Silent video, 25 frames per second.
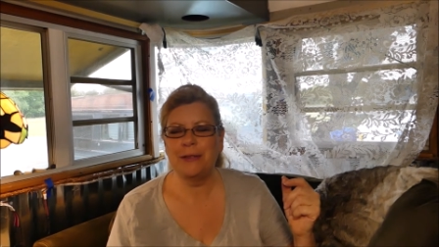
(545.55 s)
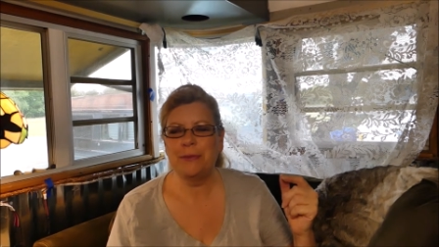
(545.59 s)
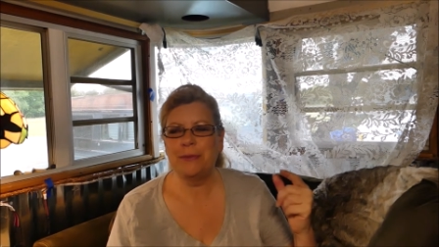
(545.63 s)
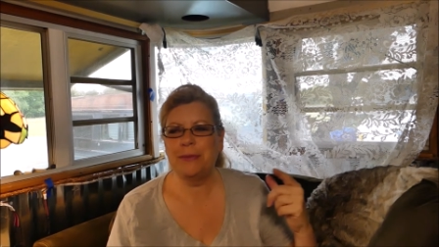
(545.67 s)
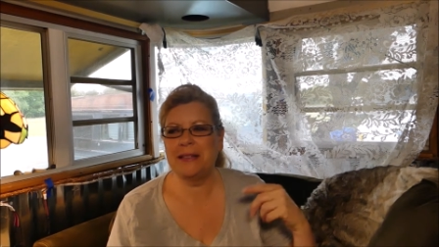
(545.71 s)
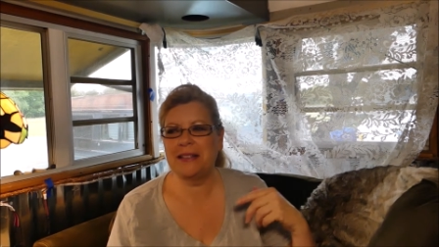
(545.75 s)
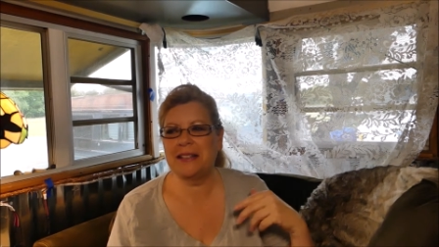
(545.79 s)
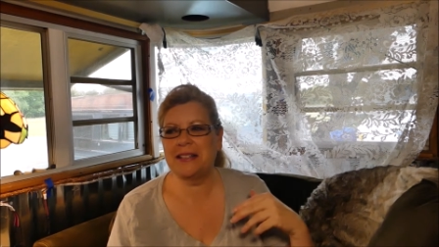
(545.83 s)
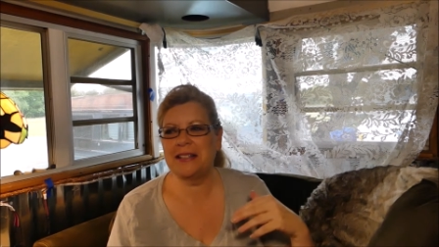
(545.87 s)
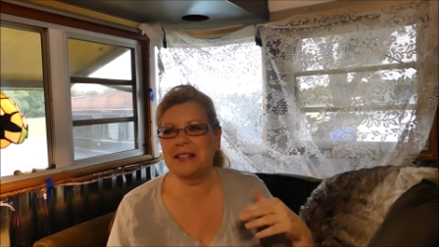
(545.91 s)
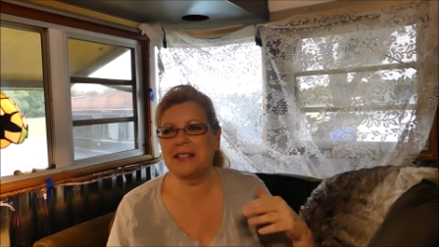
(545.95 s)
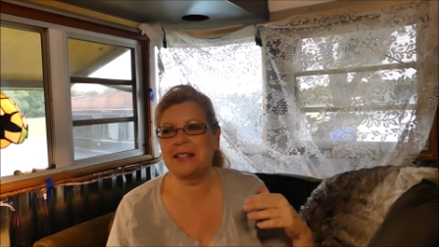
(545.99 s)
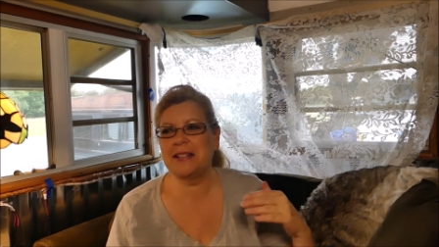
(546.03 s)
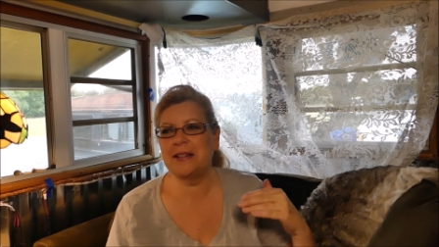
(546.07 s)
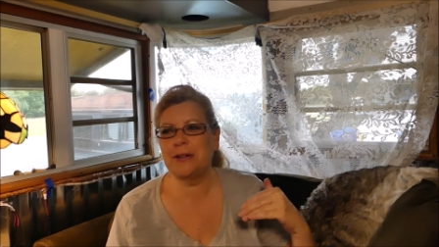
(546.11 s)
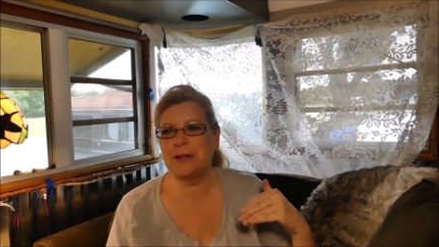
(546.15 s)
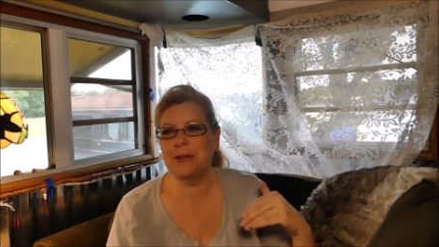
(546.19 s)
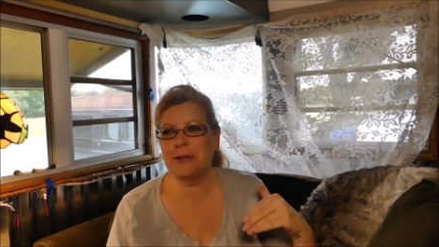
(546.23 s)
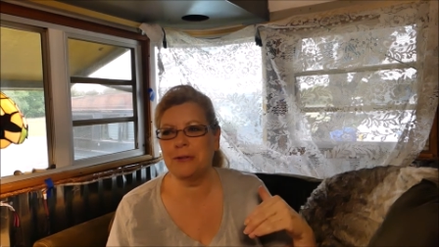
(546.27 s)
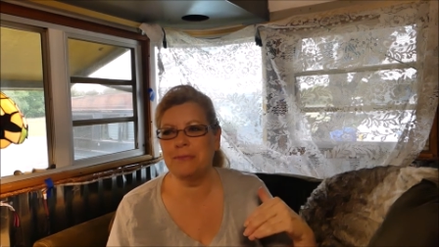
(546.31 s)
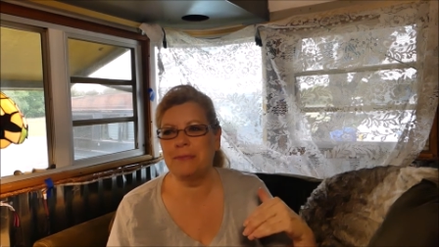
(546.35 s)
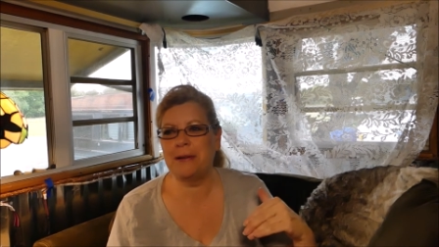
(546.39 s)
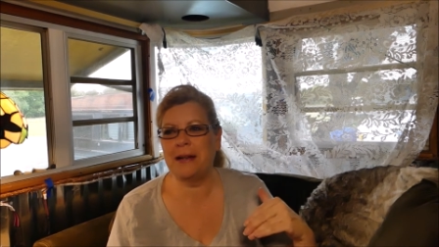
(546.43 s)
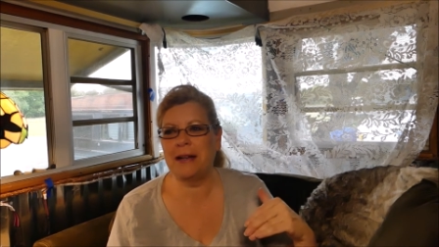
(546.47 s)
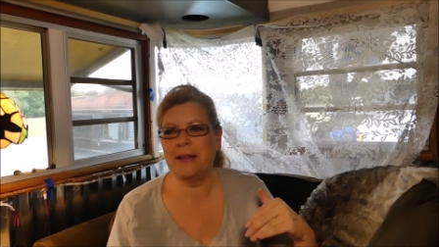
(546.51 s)
because the
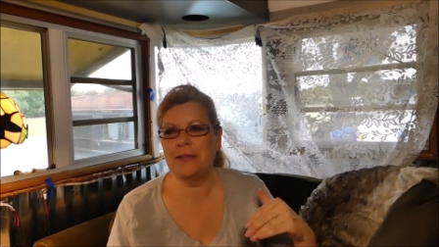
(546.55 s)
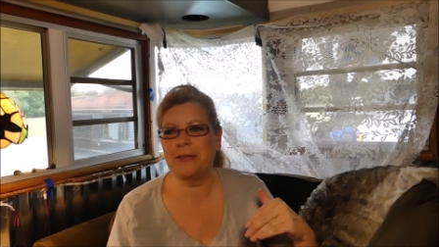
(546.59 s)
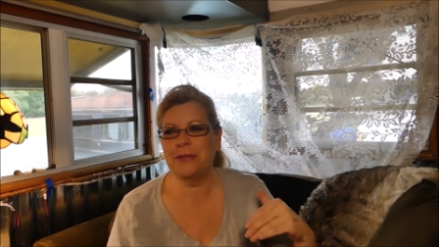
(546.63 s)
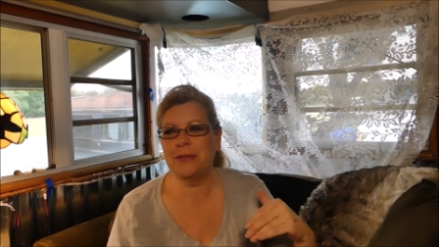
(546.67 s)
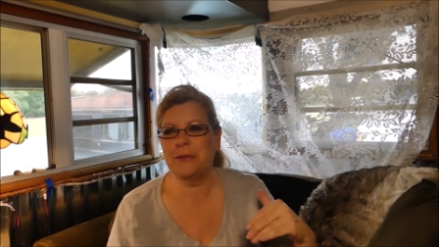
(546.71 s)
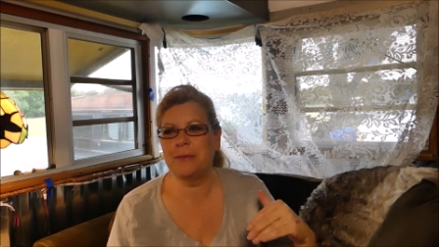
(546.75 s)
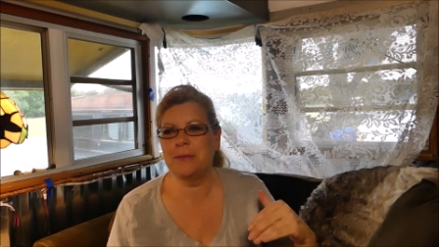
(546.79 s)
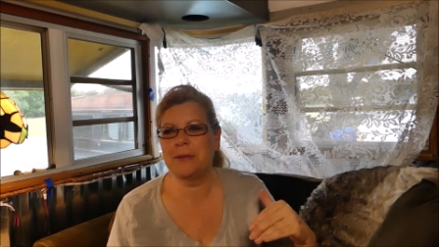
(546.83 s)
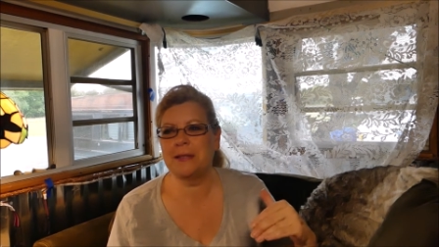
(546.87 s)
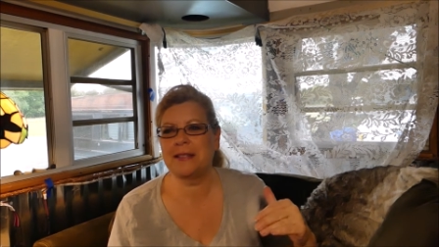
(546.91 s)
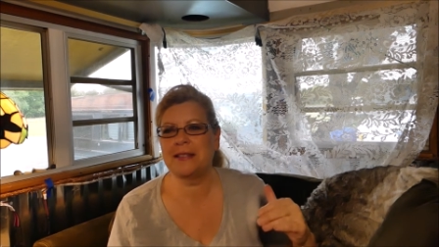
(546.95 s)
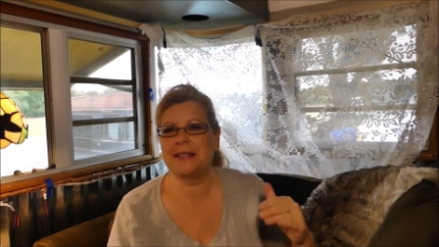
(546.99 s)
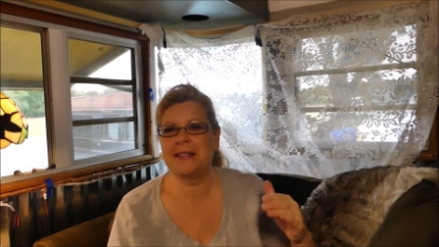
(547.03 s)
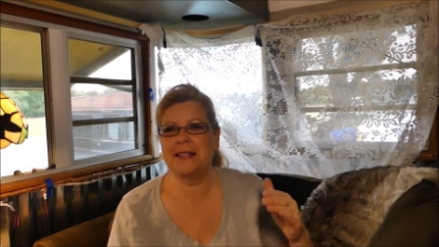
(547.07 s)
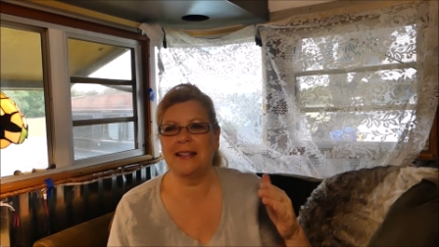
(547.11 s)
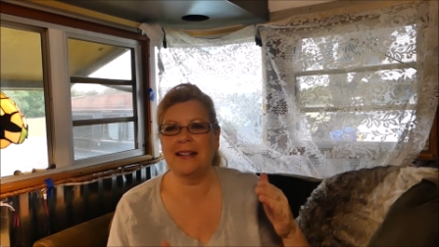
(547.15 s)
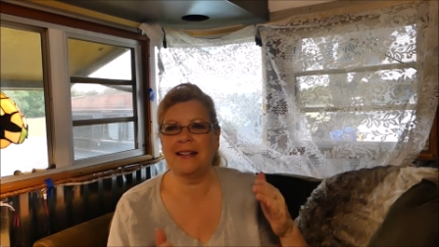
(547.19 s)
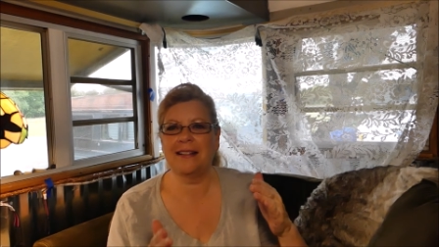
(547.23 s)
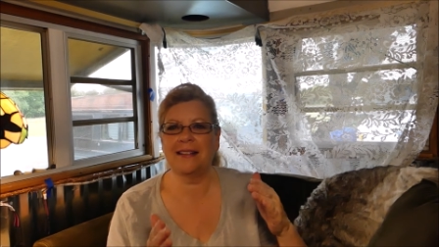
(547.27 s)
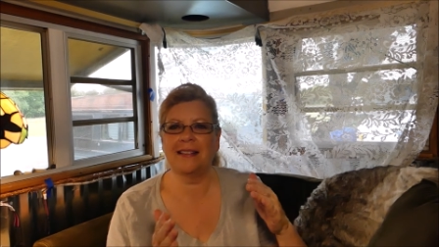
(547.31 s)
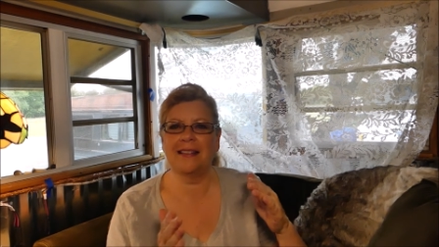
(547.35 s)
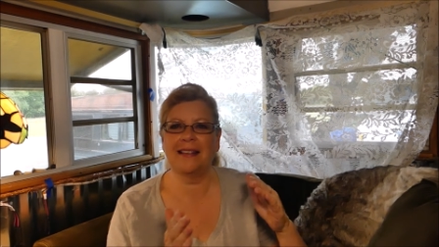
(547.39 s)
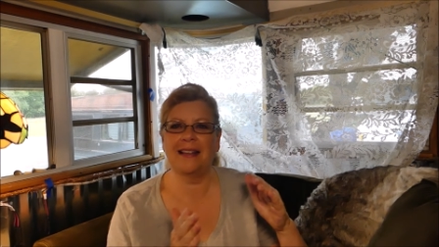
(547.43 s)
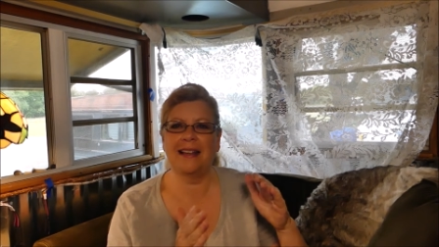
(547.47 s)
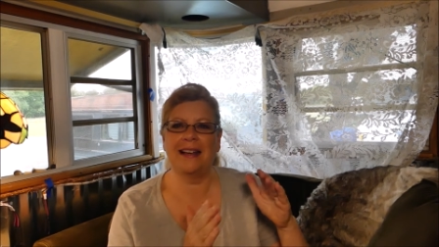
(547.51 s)
old bathroom
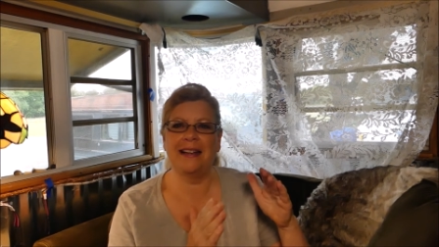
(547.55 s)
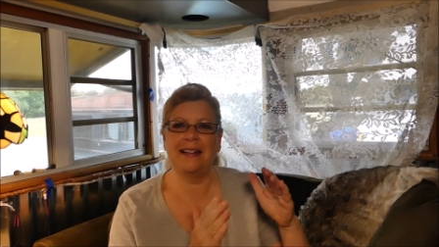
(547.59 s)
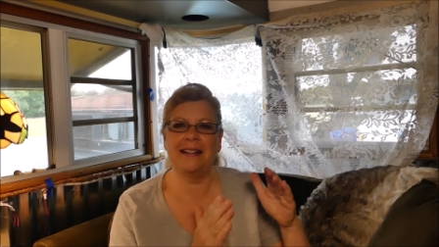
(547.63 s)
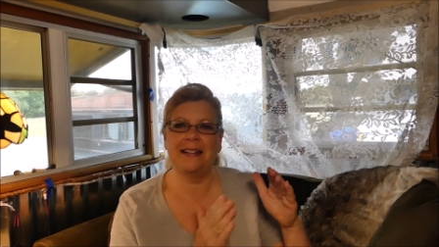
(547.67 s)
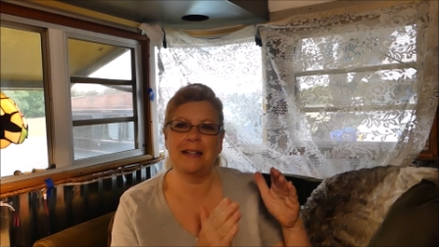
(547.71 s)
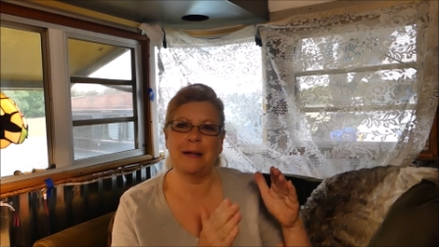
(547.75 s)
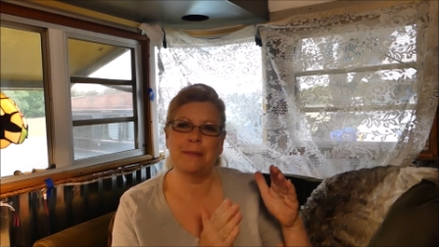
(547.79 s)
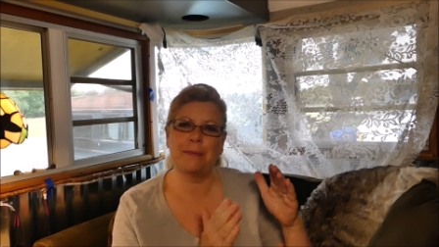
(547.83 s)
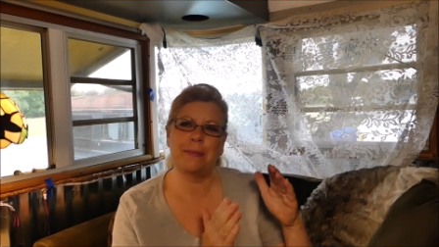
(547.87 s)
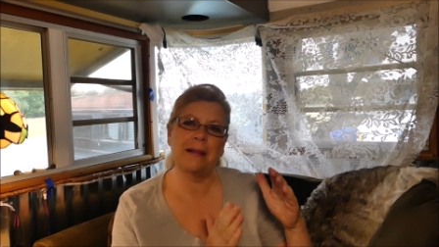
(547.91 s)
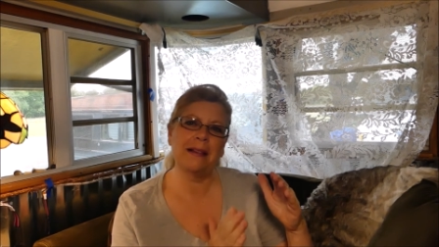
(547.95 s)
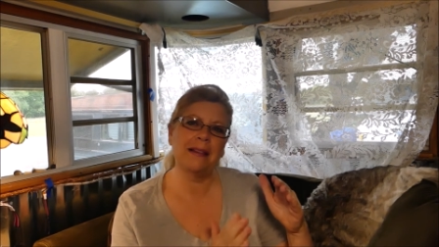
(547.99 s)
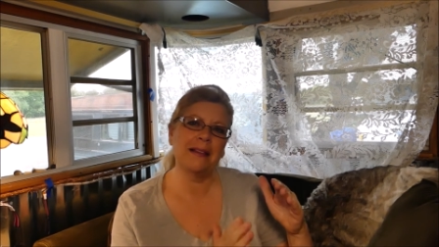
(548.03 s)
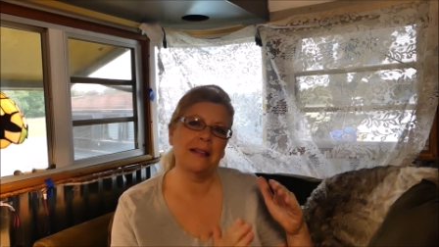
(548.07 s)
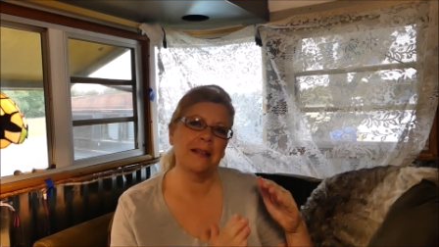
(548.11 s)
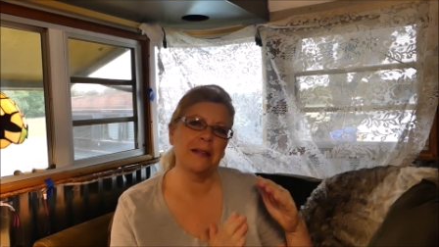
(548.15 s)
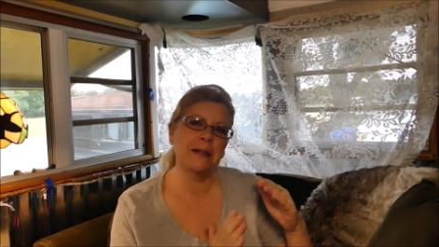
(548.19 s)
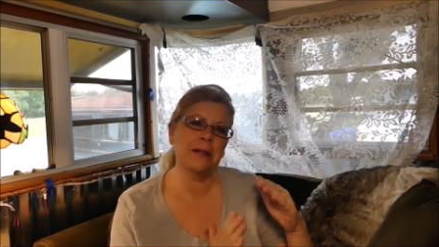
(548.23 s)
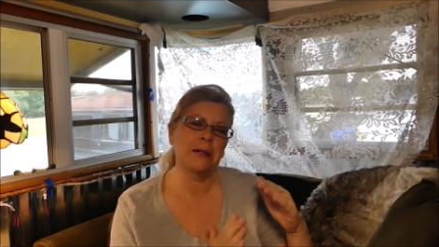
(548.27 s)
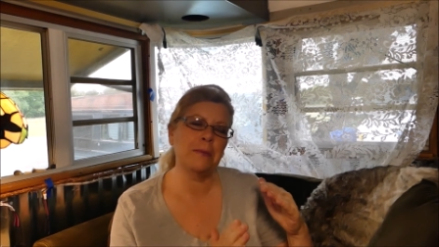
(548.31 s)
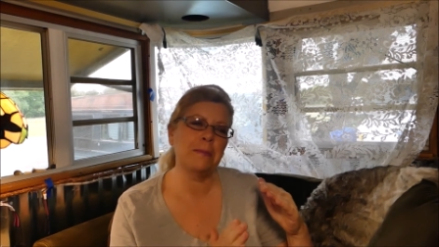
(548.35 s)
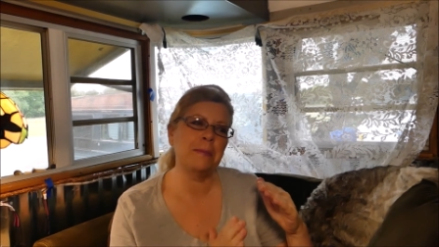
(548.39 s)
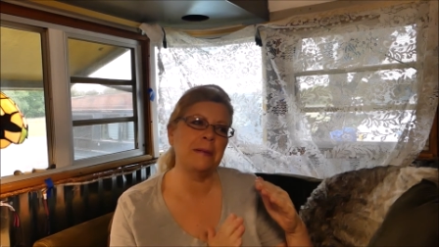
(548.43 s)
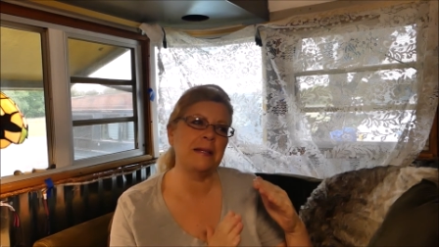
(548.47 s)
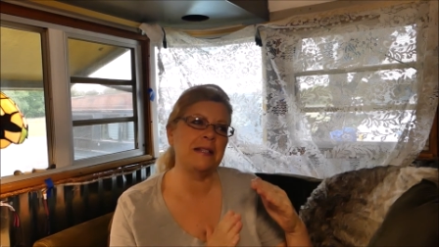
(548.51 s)
sink lined up a
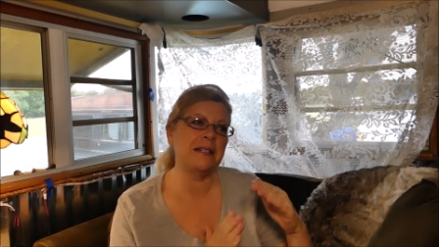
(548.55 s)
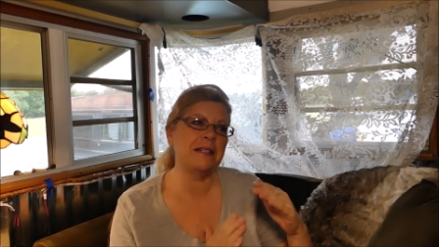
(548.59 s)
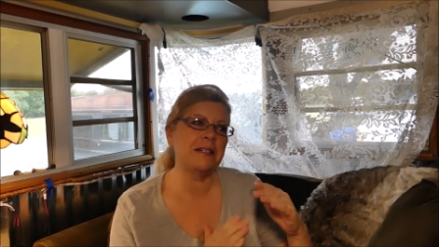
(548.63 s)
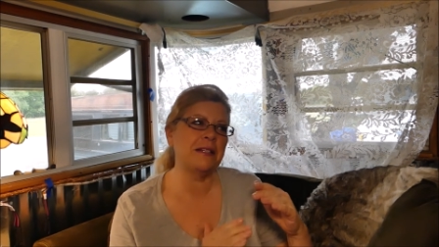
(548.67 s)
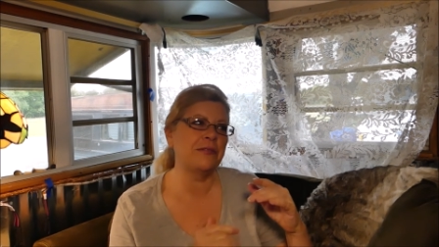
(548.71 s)
little bit